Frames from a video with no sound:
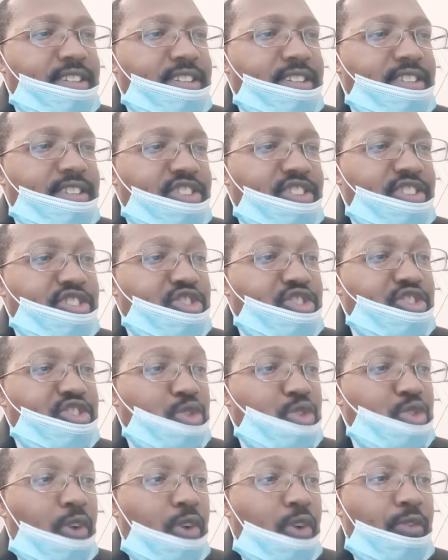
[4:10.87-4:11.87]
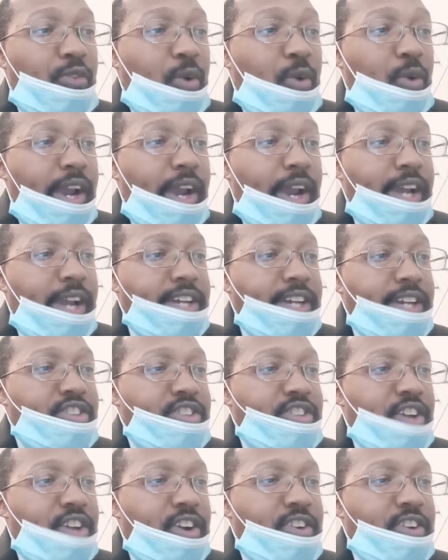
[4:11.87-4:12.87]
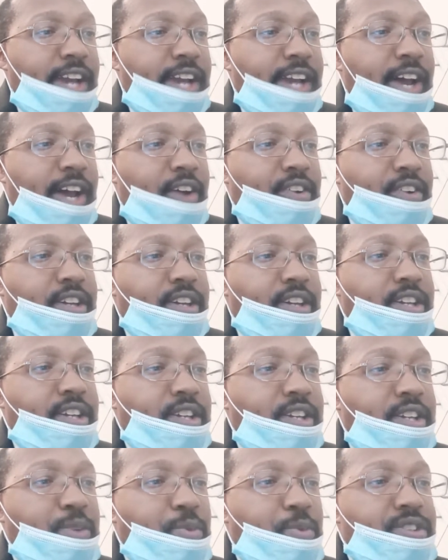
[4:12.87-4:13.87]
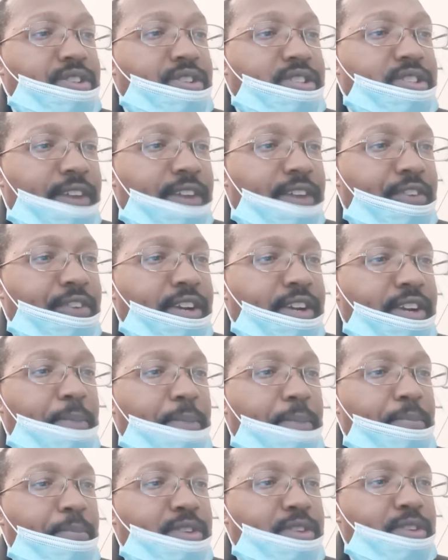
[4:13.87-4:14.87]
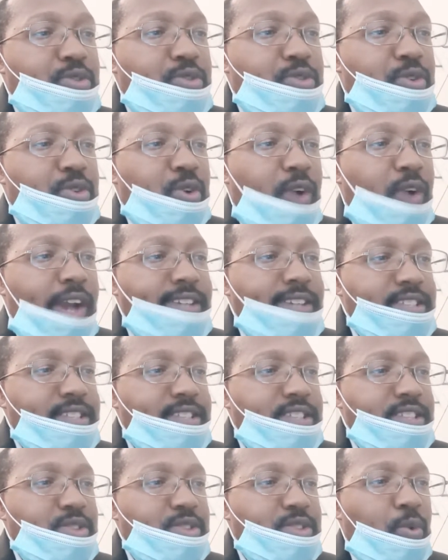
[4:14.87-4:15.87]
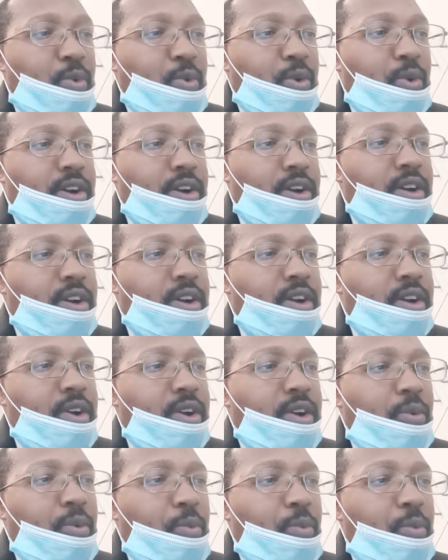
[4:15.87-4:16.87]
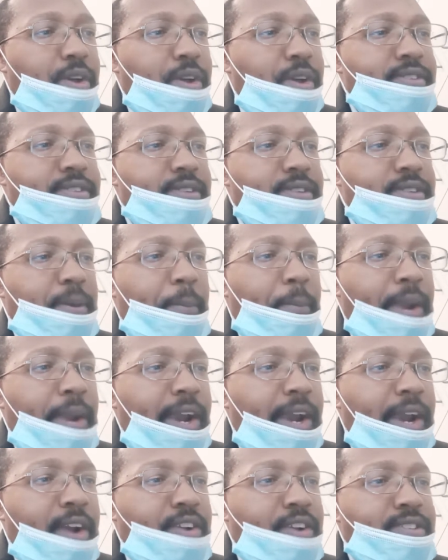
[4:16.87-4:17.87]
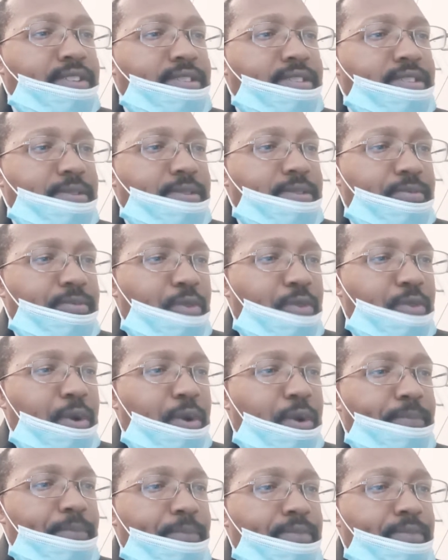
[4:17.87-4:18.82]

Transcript: just drove away and turned out he was suffering a mental crisis or was impaired in some form,